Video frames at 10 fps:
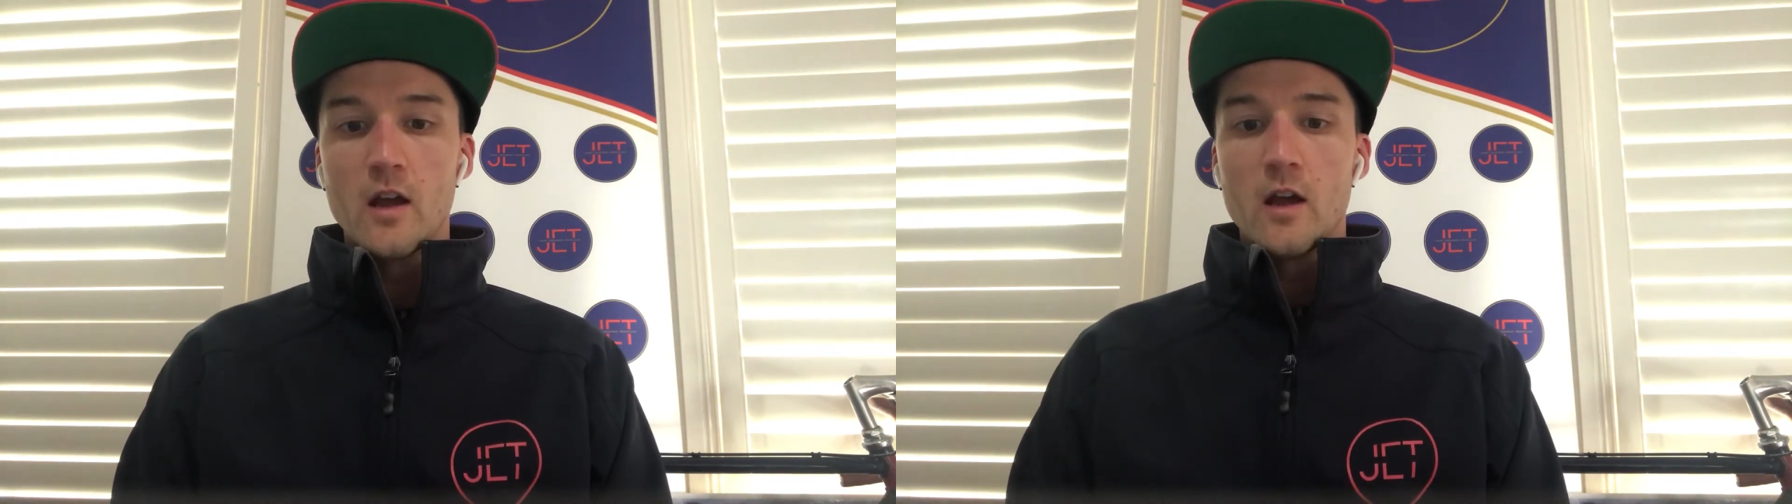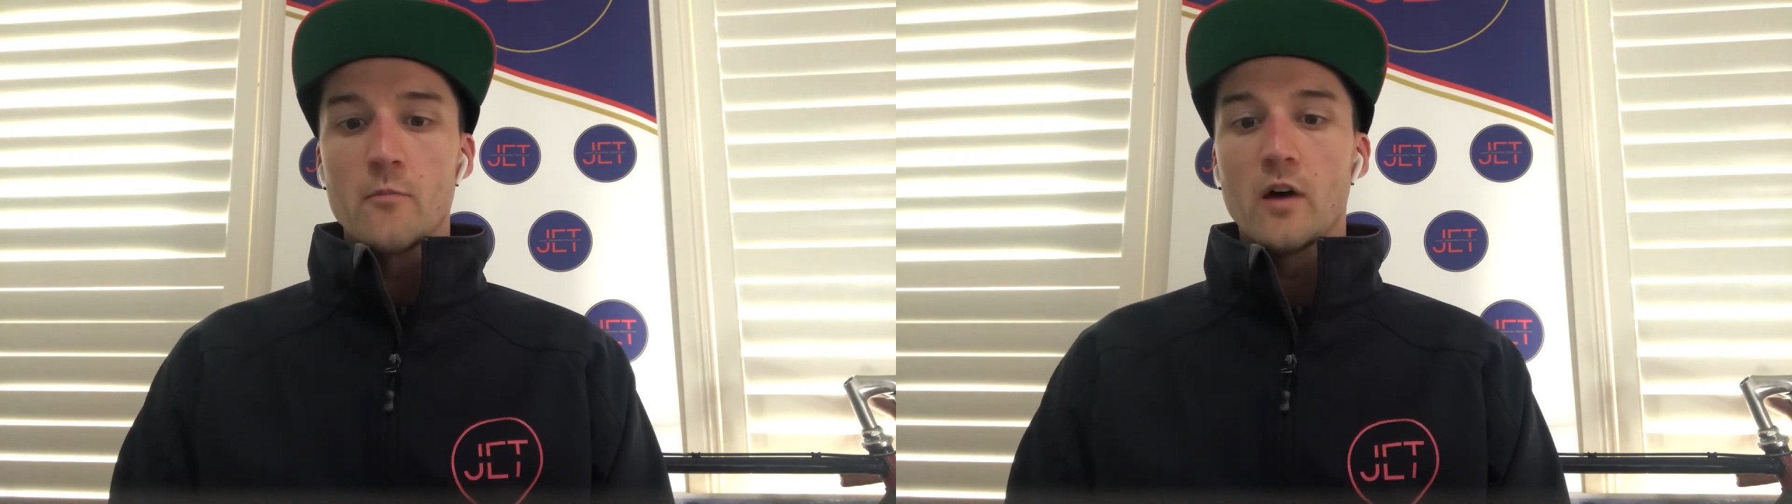
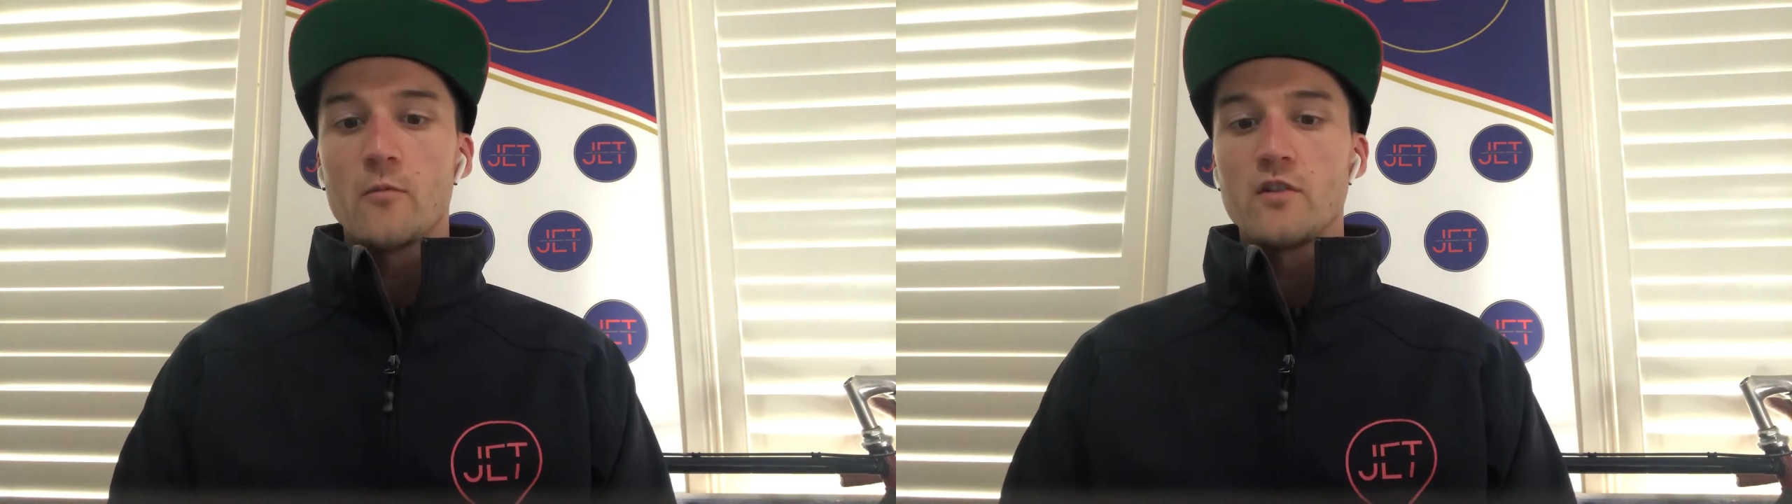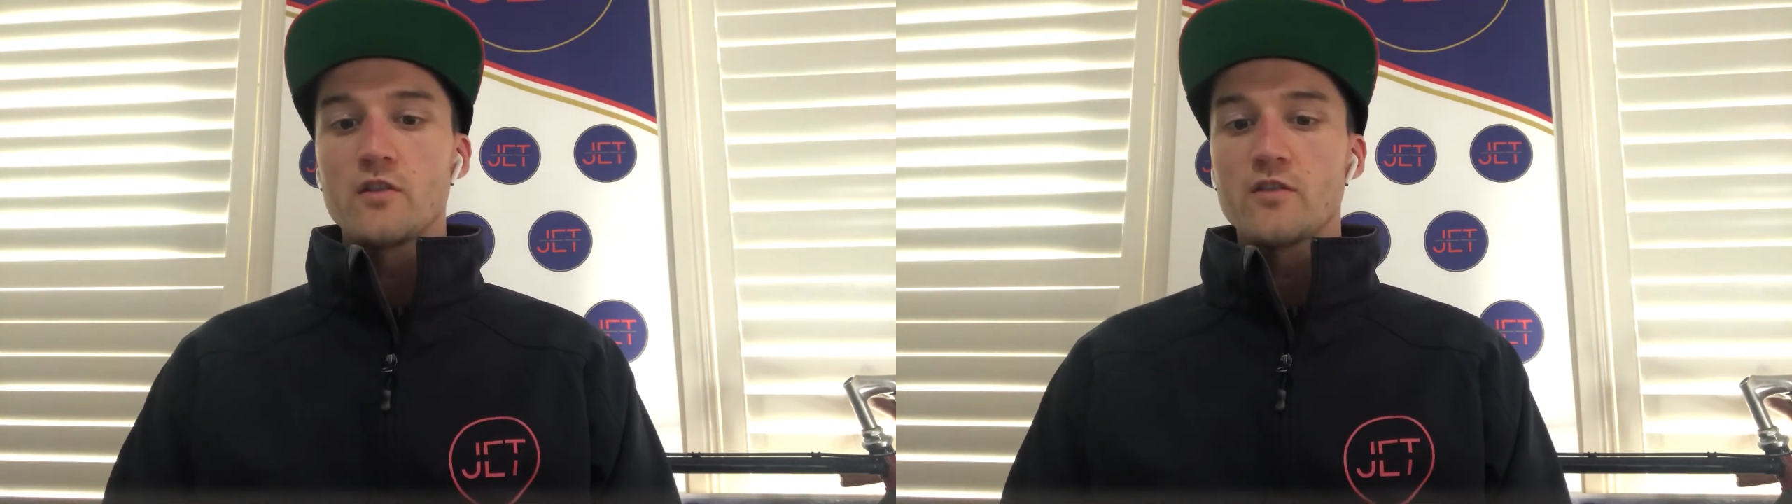but
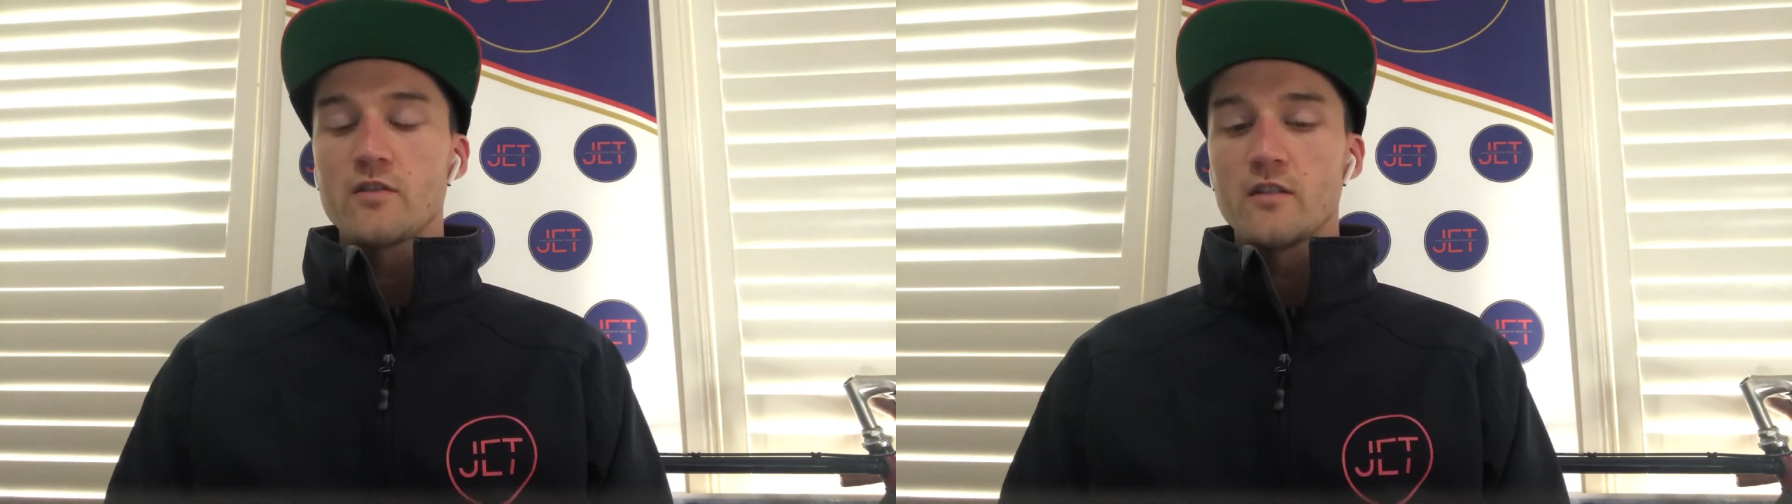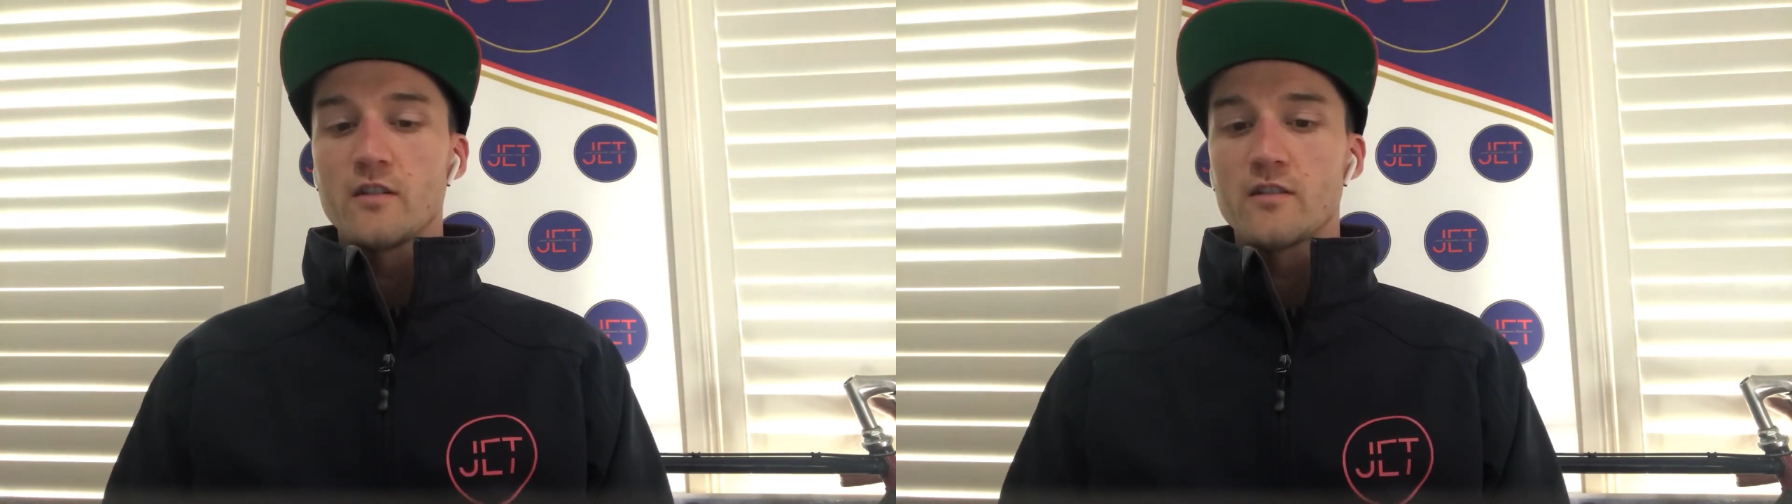we're just
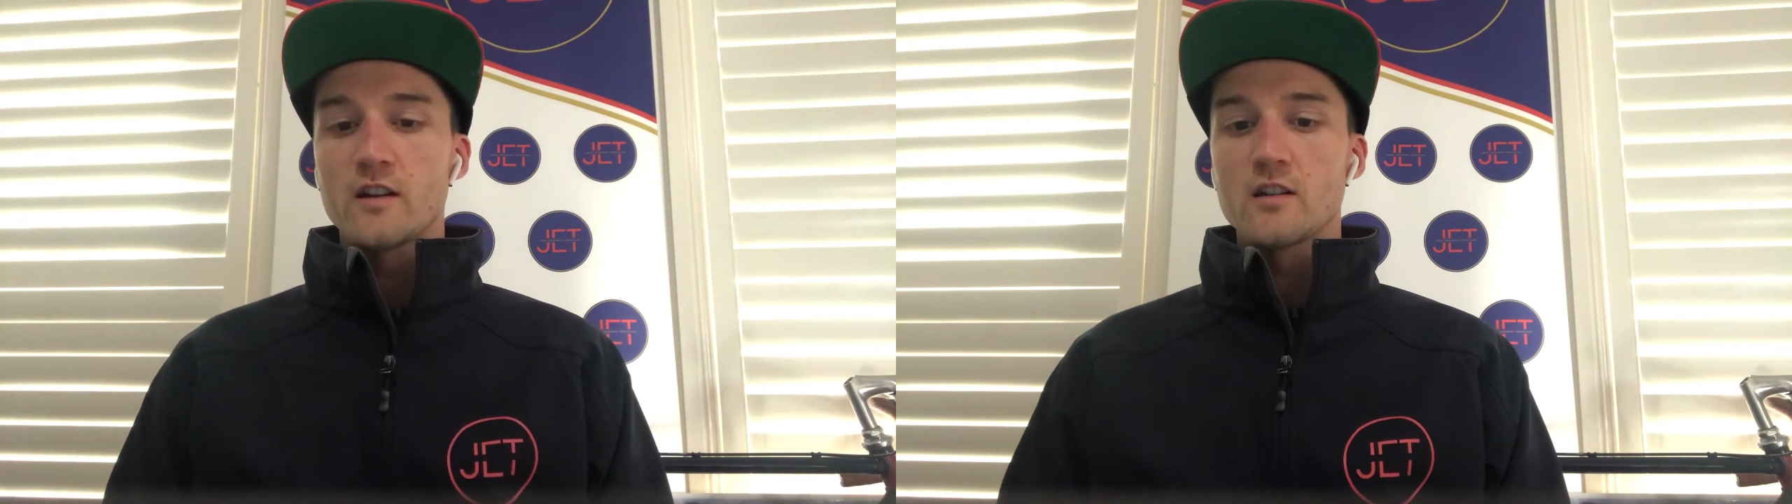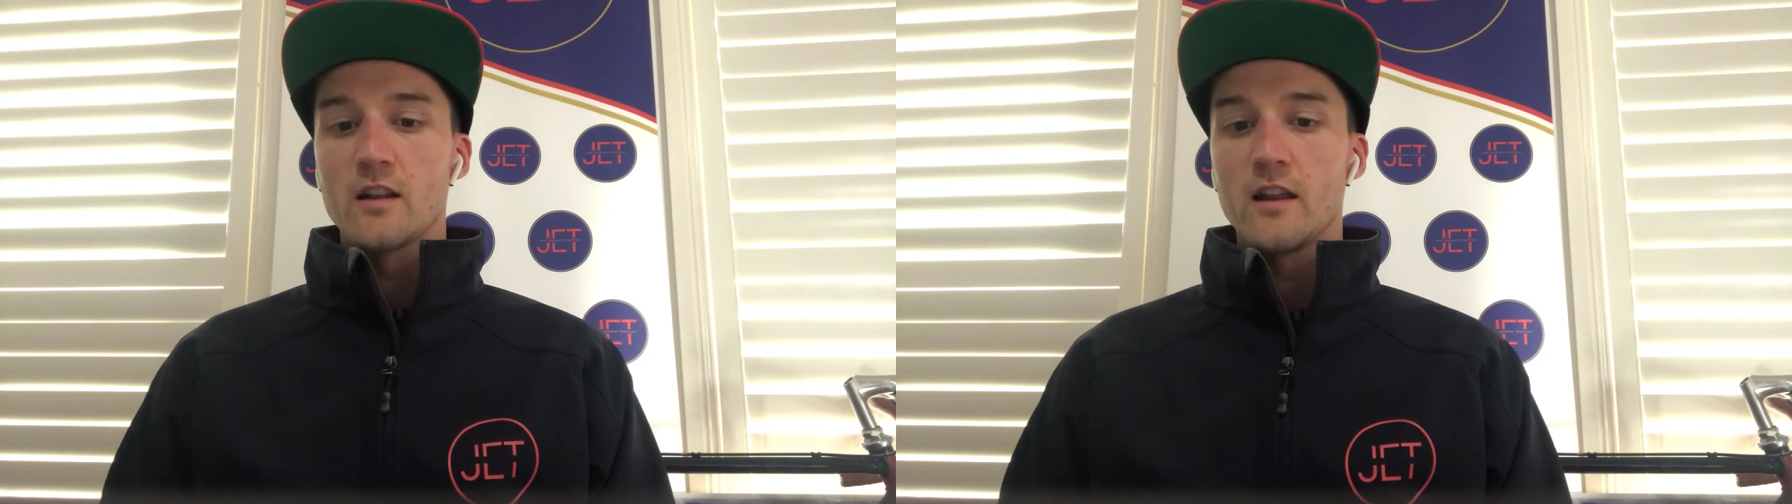
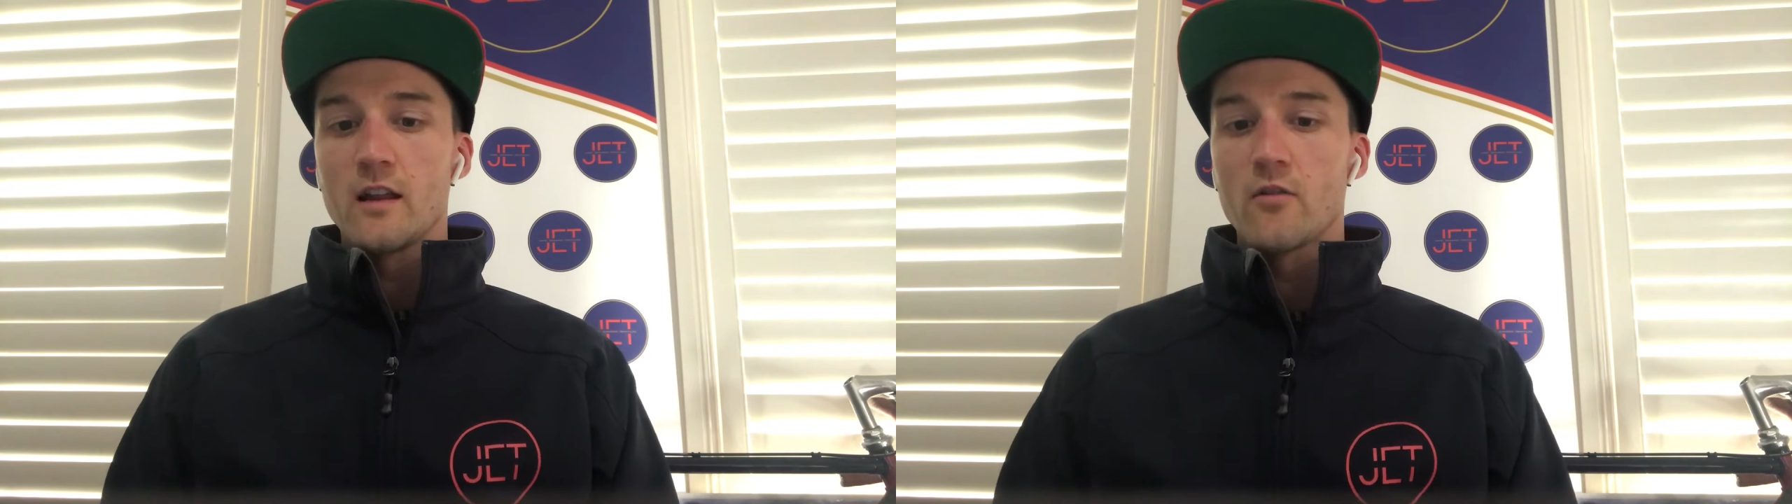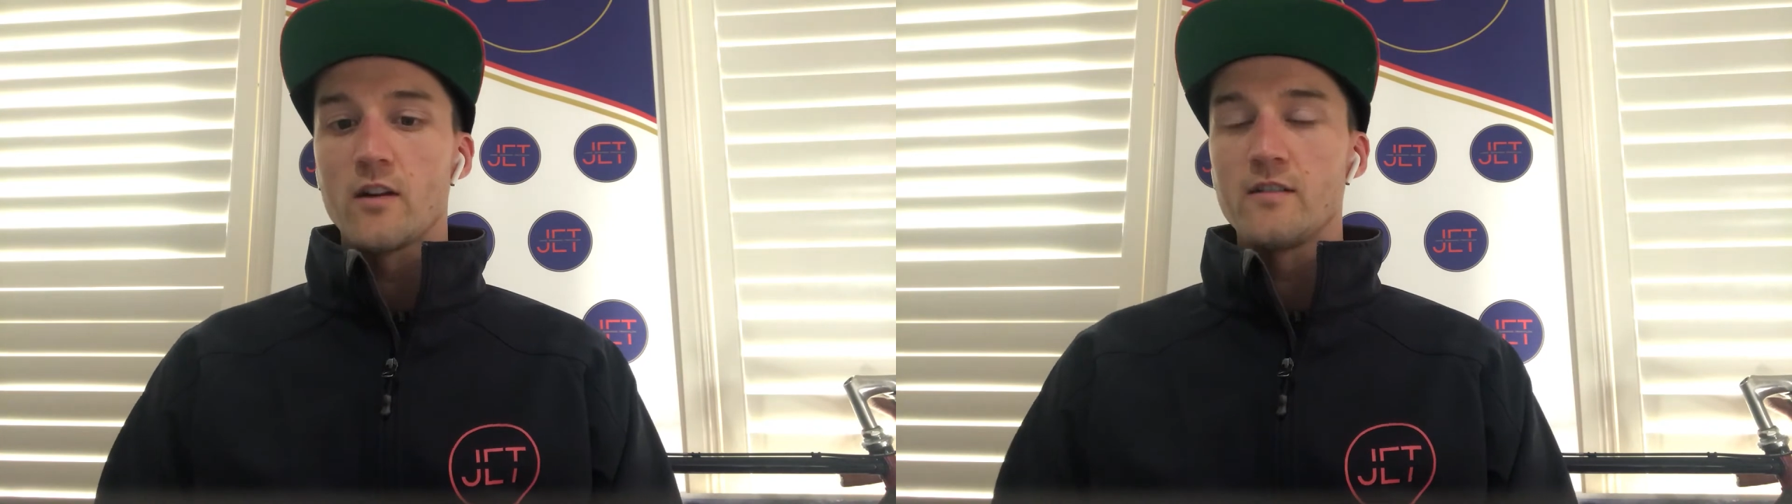essentially
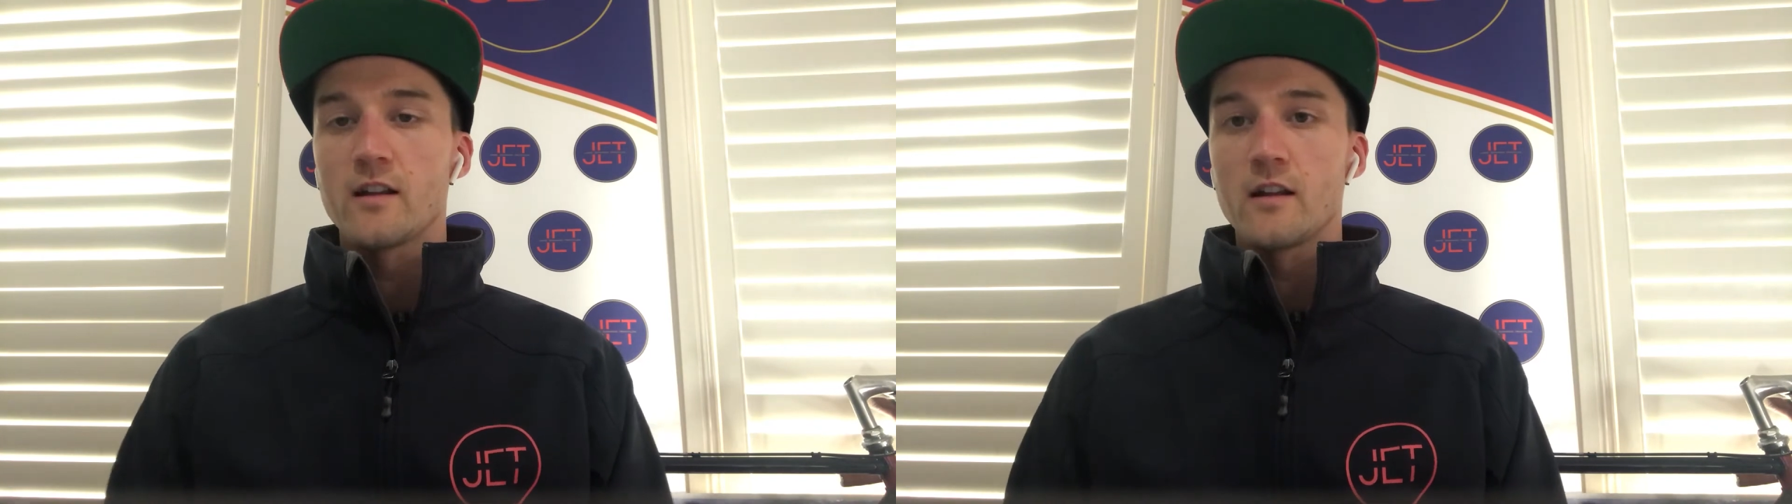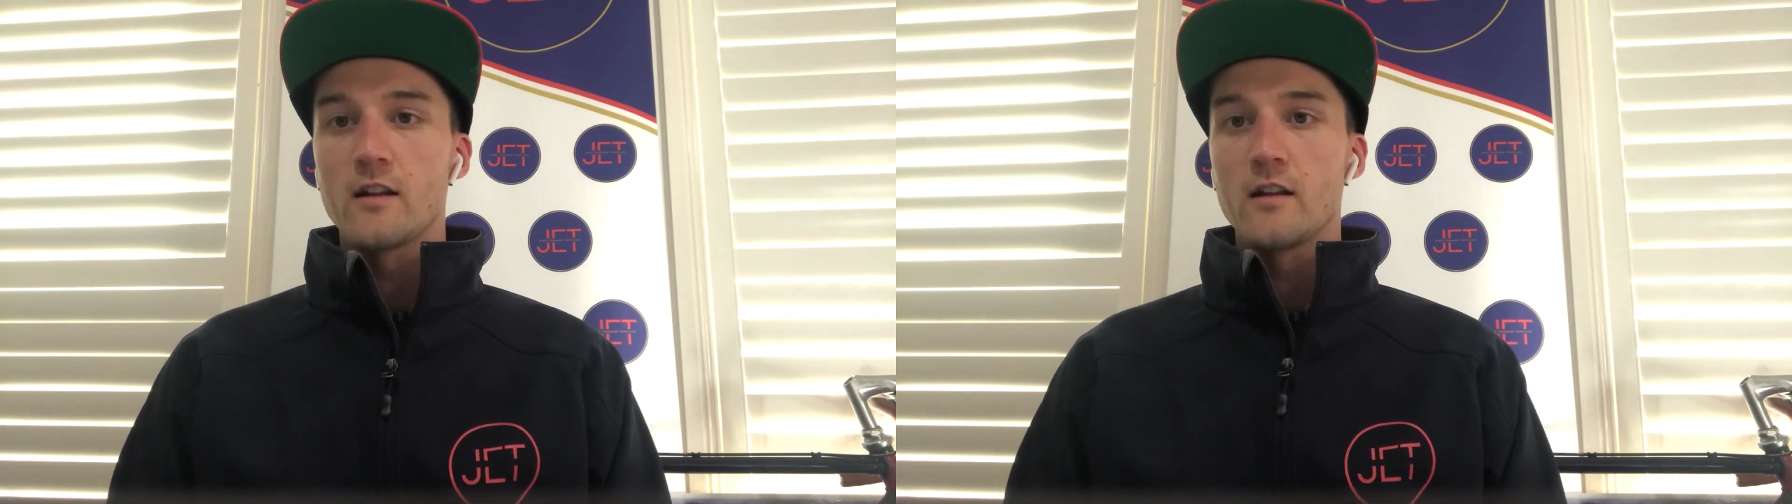increasing